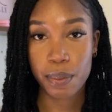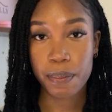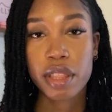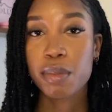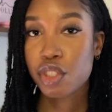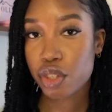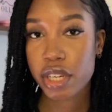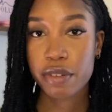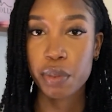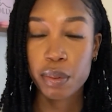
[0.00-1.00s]
But the majority
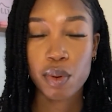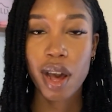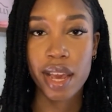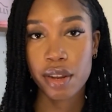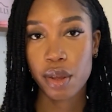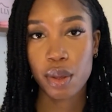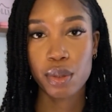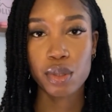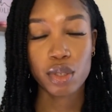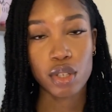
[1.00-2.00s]
of people I know
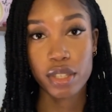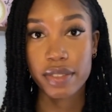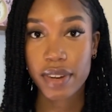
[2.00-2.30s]
do use